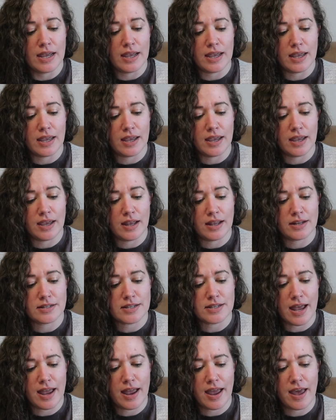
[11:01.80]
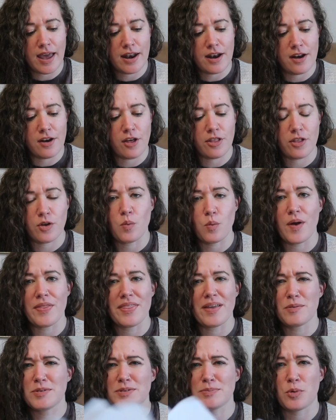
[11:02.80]
And I had another
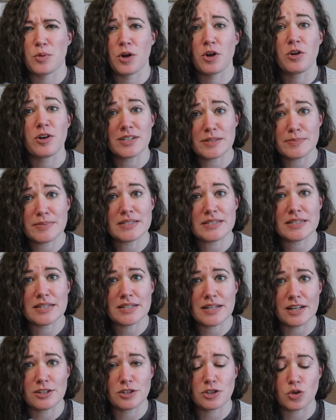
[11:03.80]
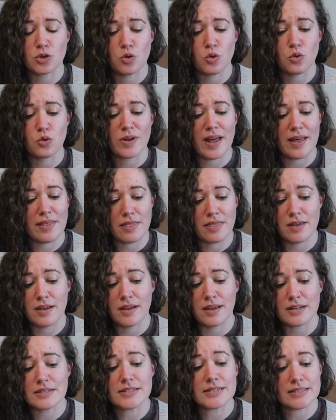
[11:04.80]
one that was more Christmassy that sold, I
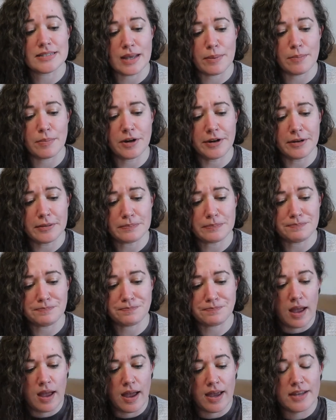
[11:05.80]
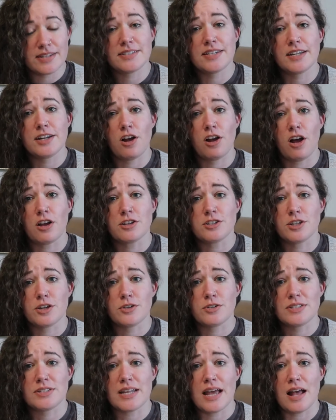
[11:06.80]
think, in December. I did
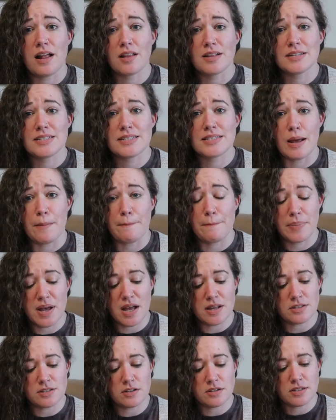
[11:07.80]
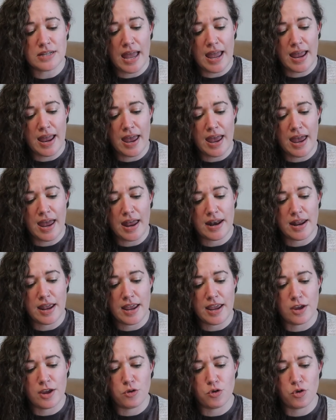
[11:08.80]
also sell some puzzles. I had
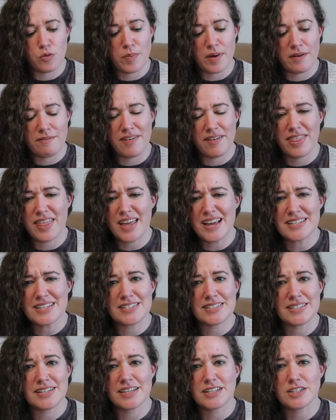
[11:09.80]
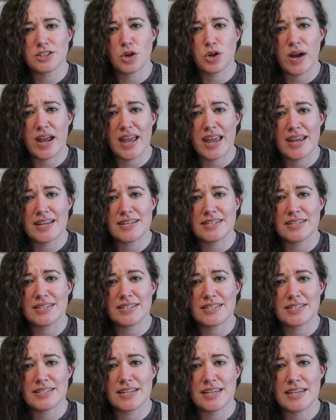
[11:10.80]
a group of, I think, 6 or 8
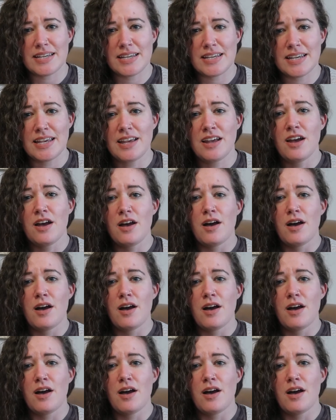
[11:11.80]
Disney